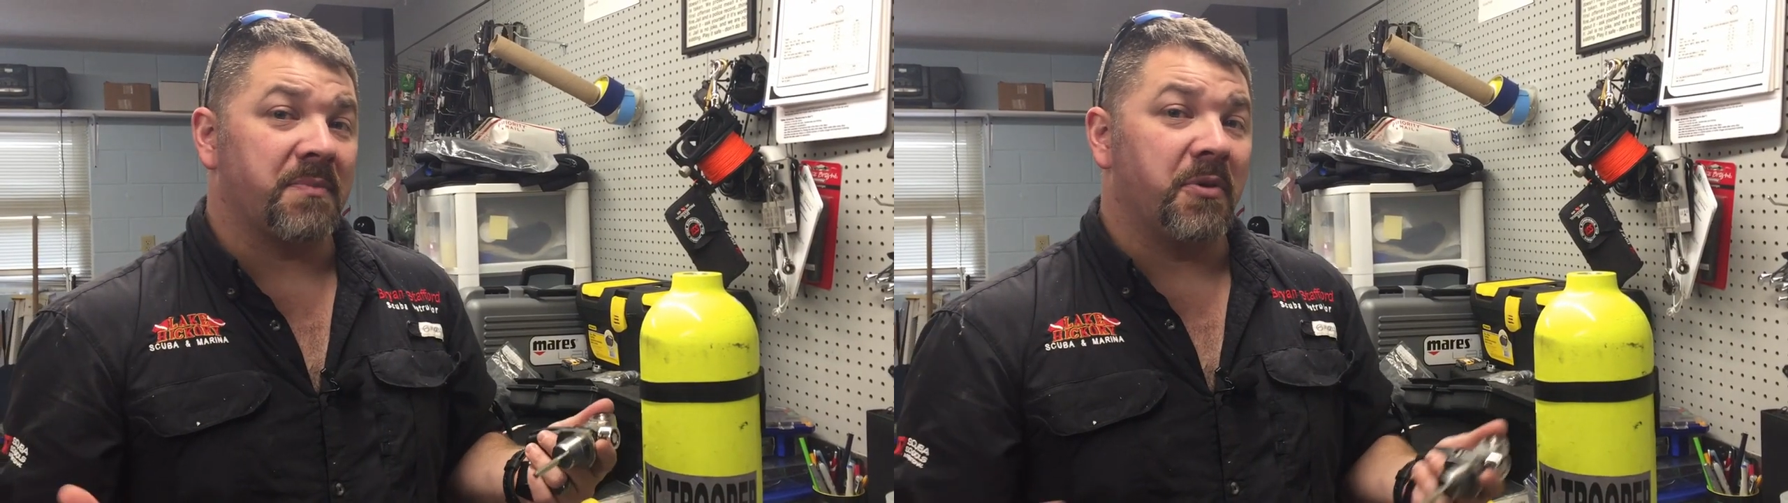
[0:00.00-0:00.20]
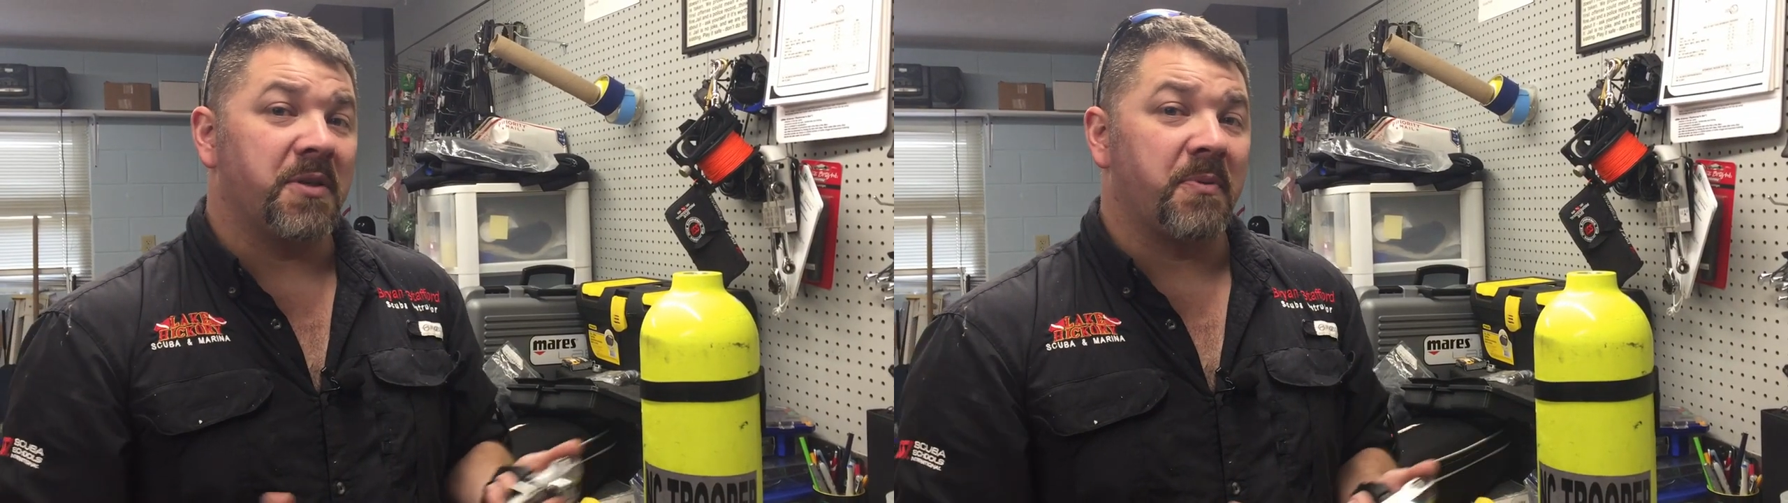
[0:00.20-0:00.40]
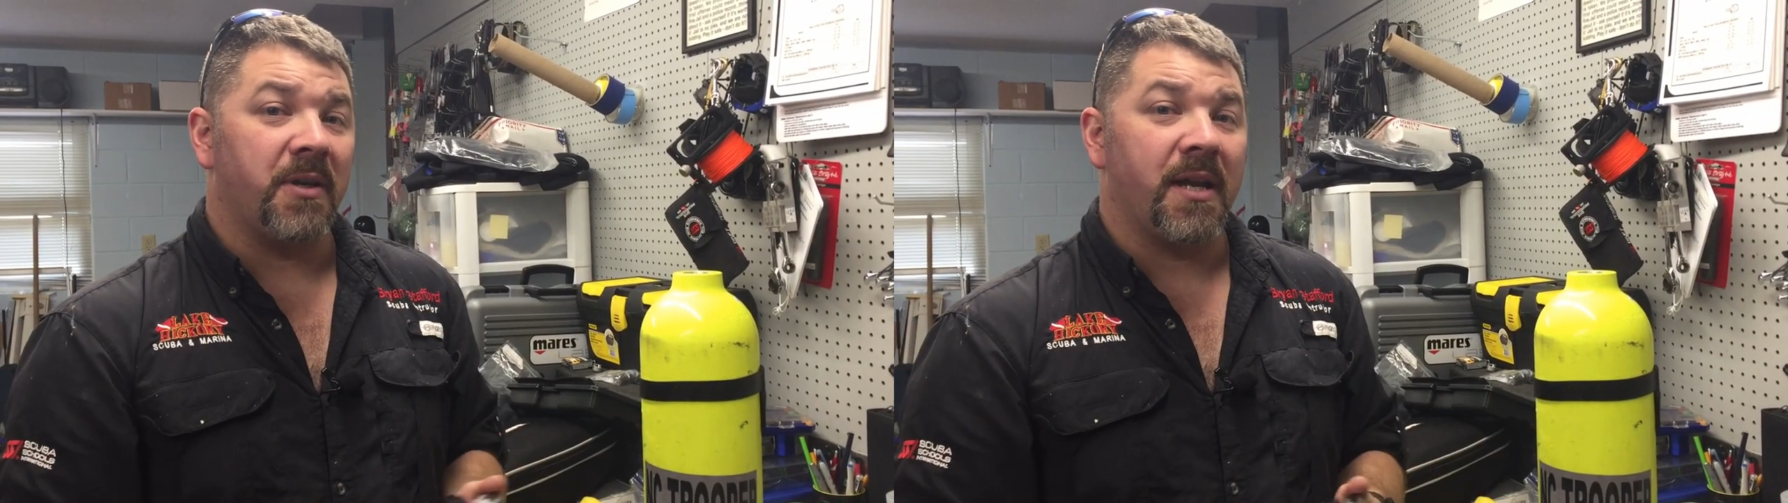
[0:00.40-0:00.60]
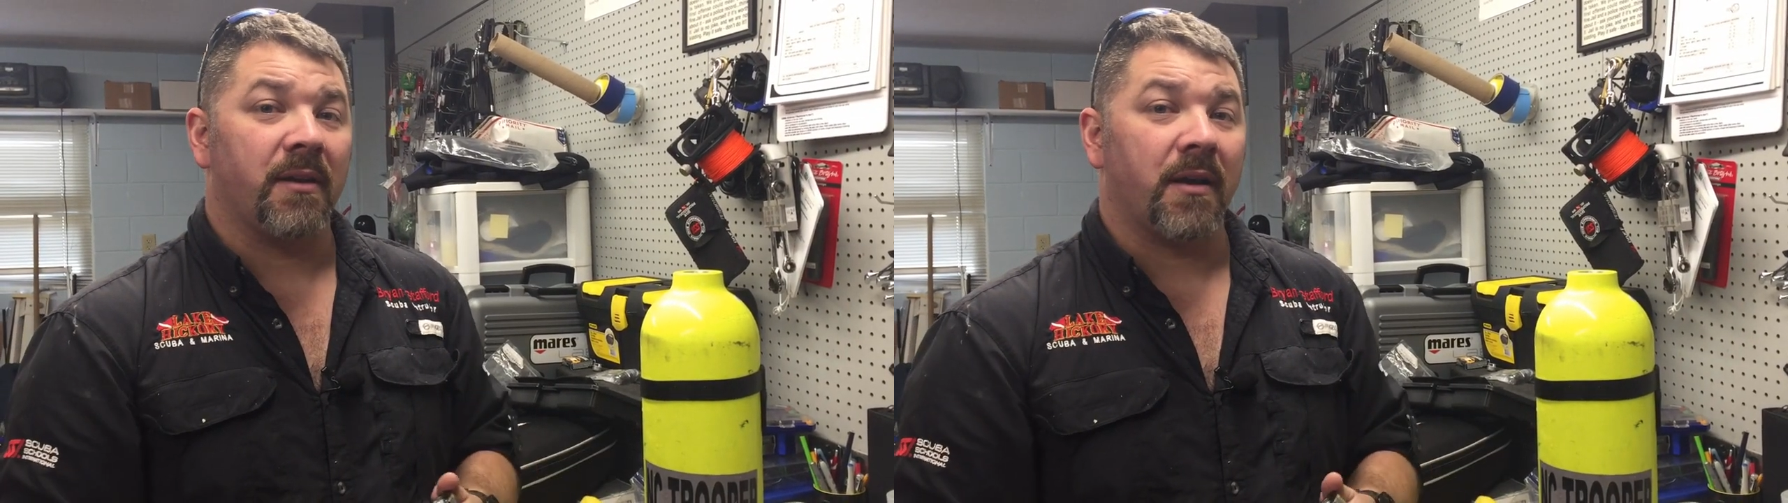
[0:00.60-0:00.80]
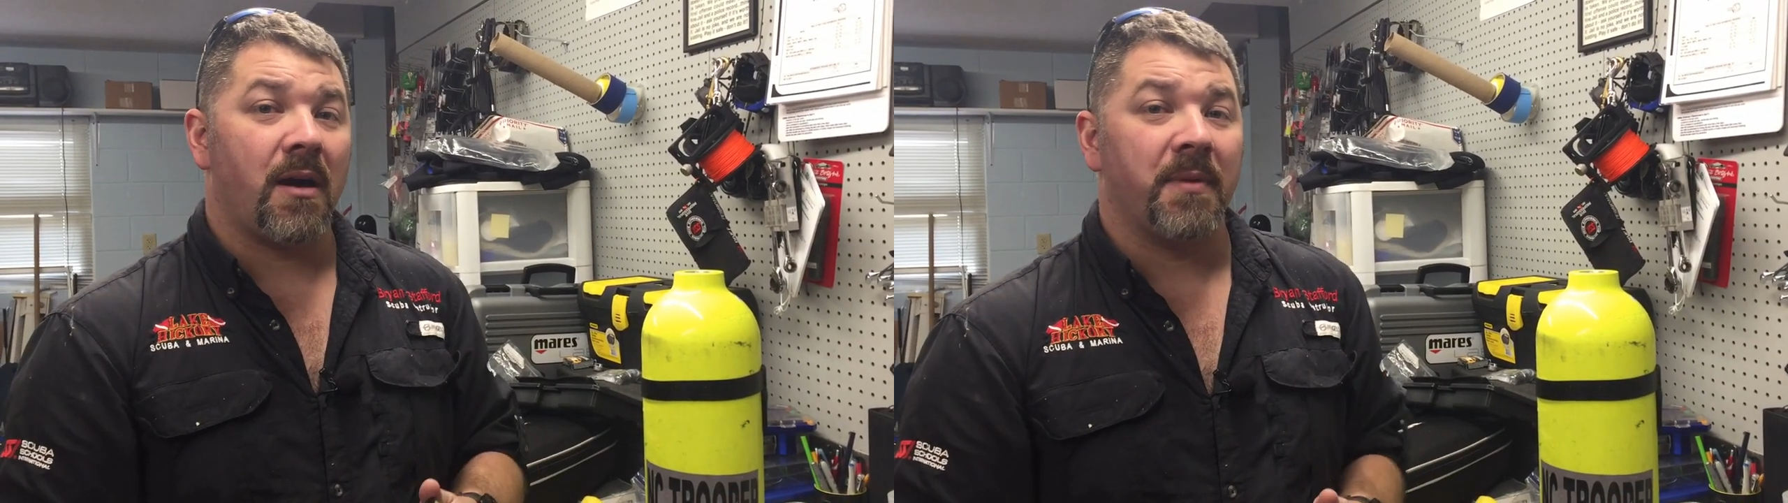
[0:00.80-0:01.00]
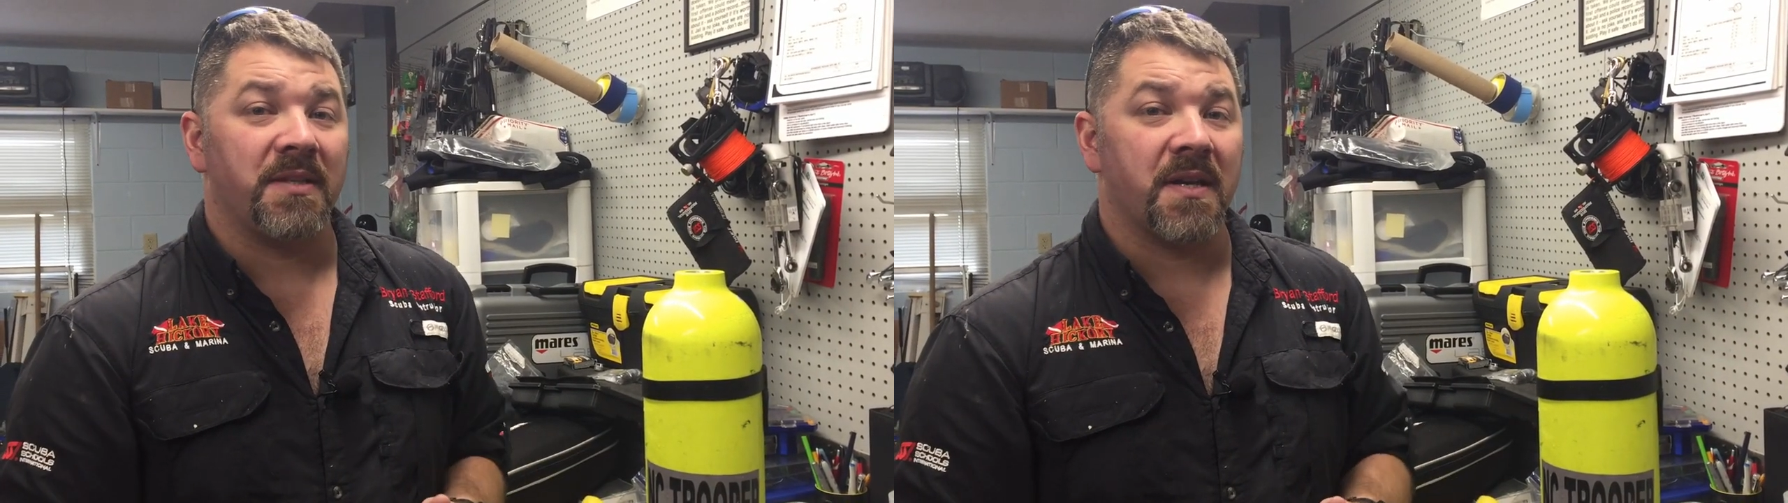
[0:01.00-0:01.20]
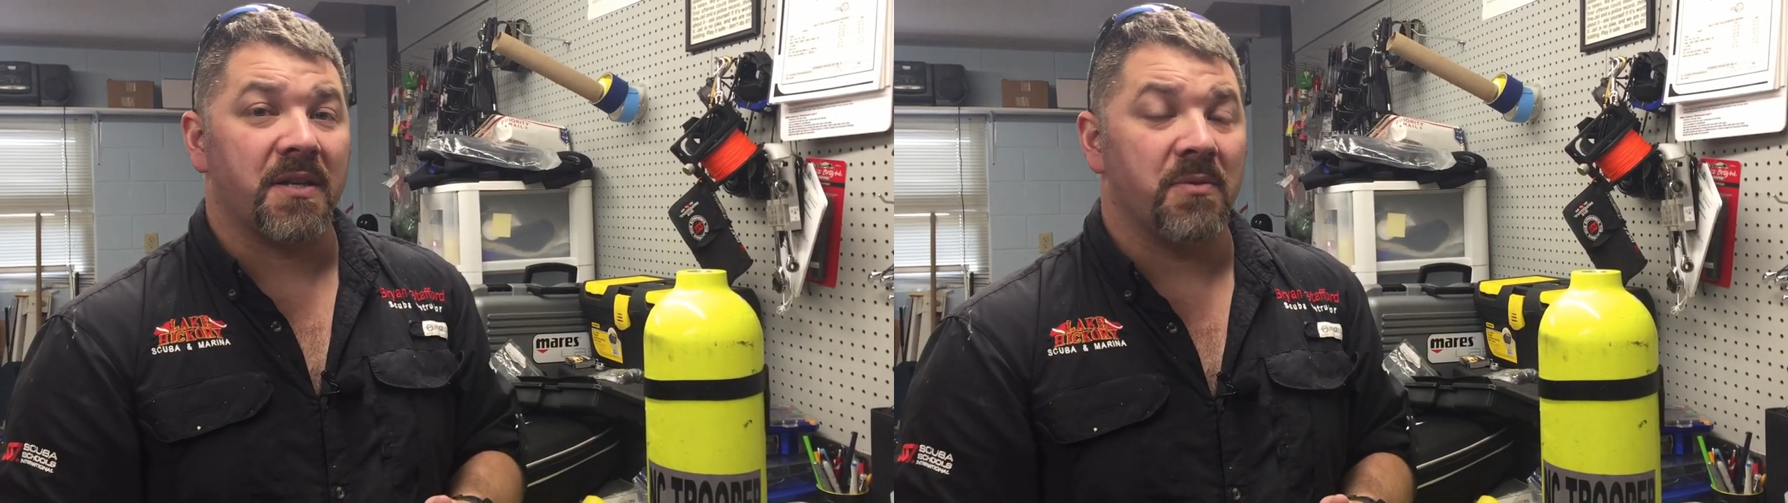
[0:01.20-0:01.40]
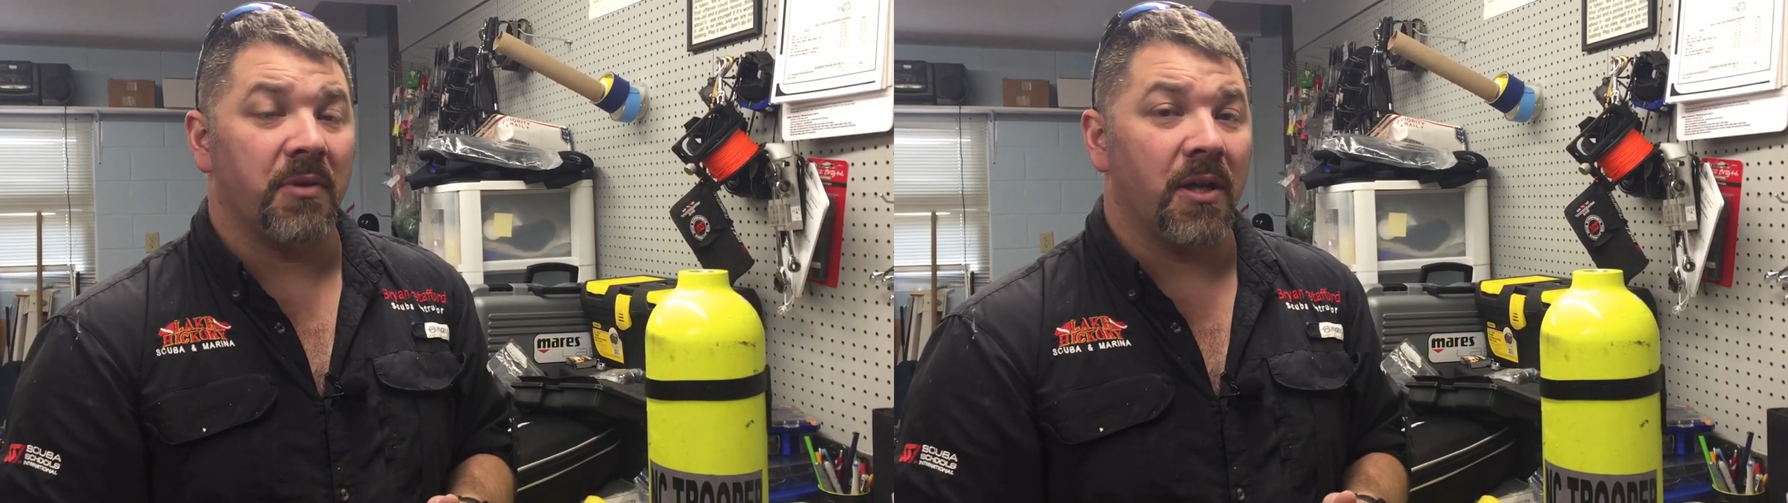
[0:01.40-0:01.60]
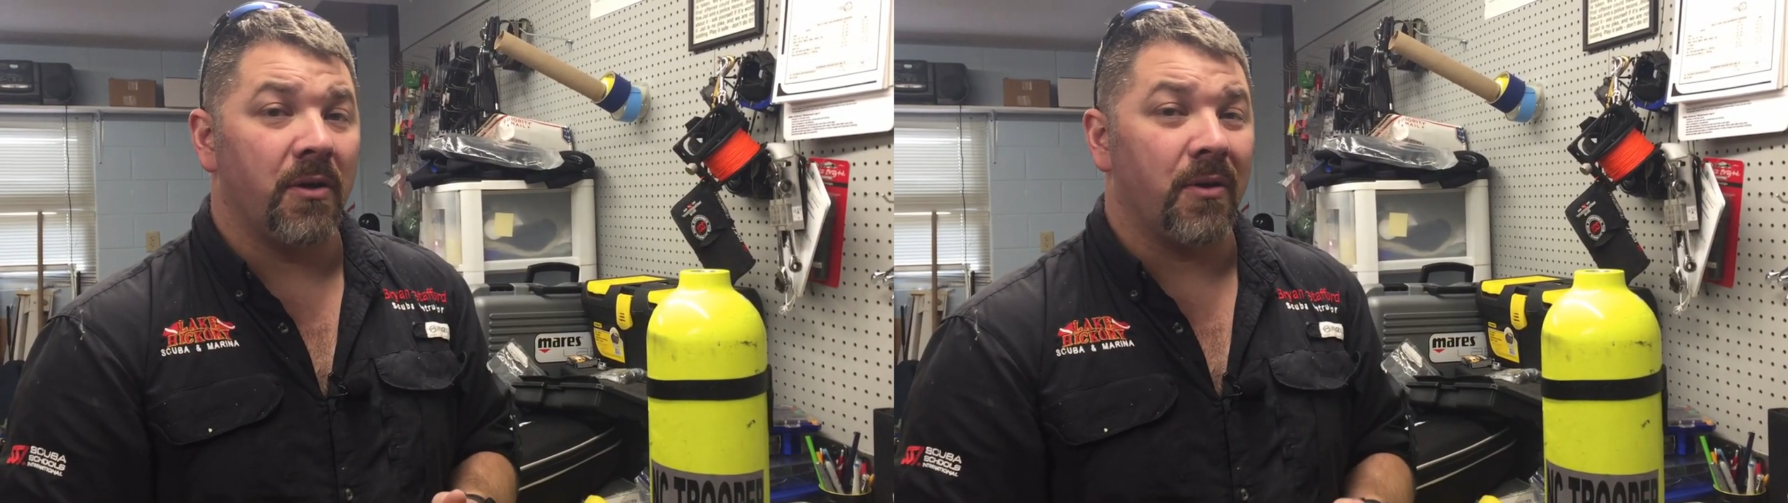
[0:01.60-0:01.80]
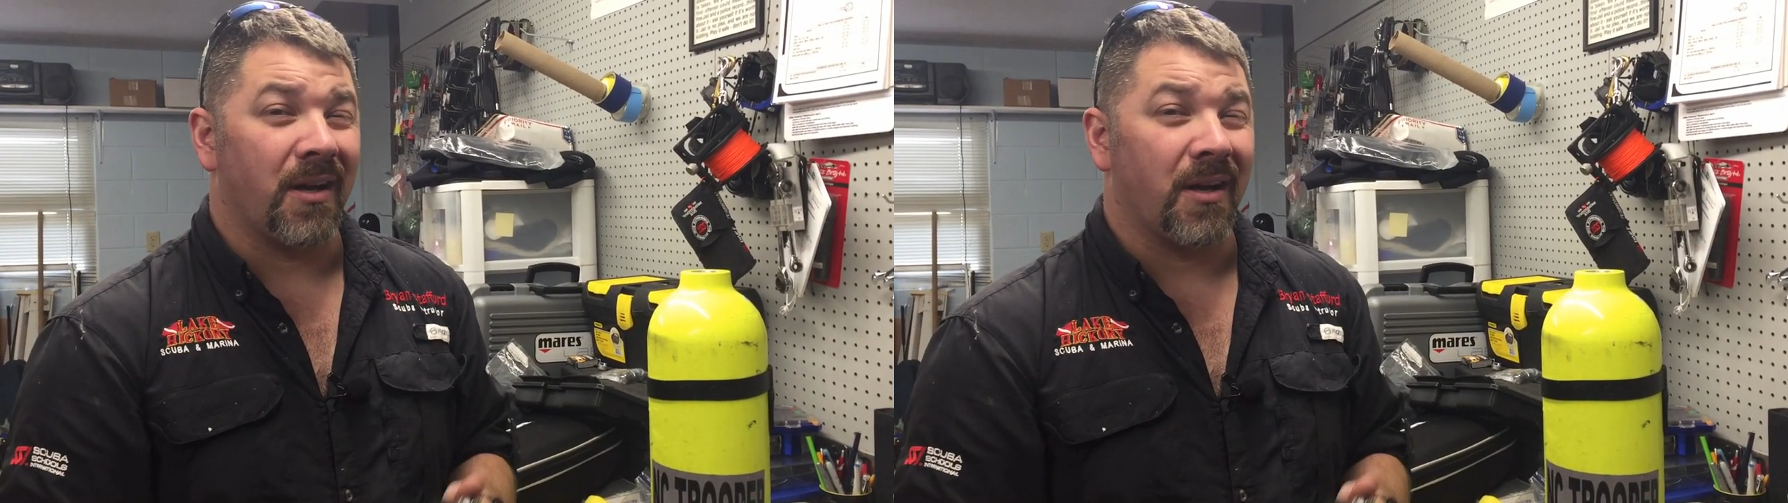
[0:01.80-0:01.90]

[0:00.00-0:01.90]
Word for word: please put it down in the comment section below,